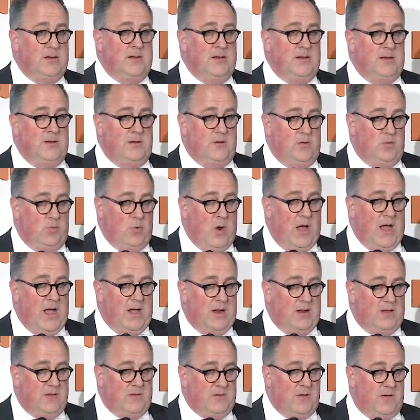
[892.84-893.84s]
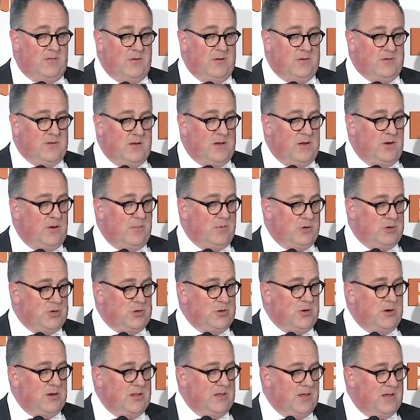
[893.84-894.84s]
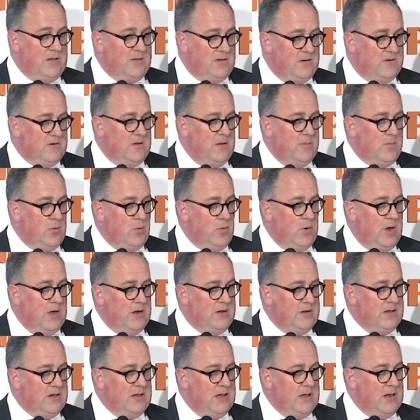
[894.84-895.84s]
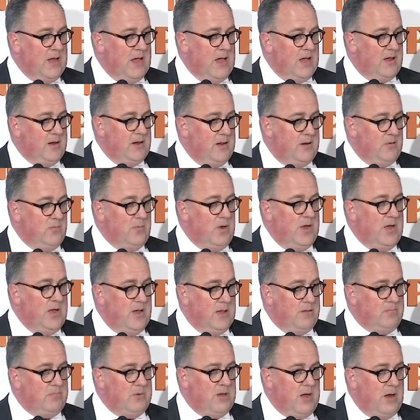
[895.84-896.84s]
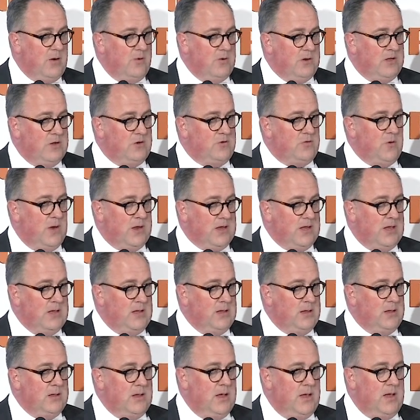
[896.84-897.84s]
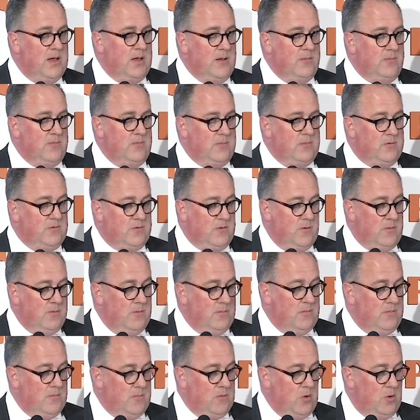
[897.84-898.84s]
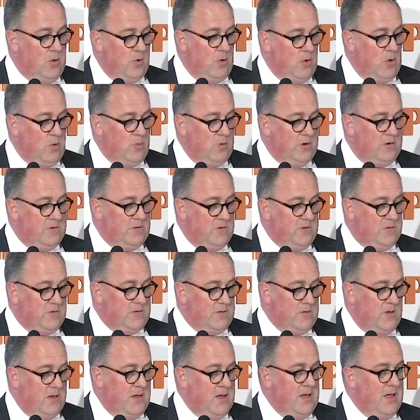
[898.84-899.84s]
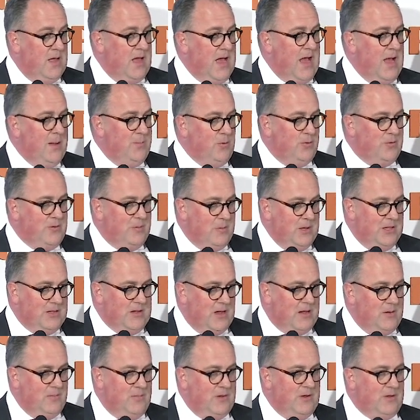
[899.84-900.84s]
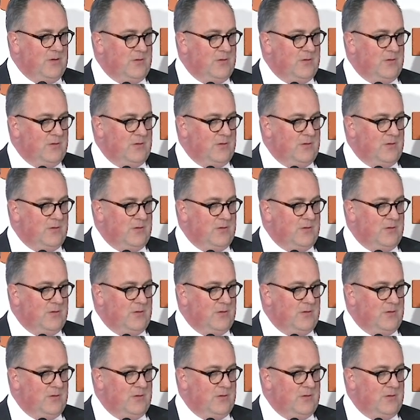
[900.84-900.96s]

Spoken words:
Rail is obviously an opportunity. That's a cheaper way to get out, and we're currently trucking some ore, which is able to be done because we've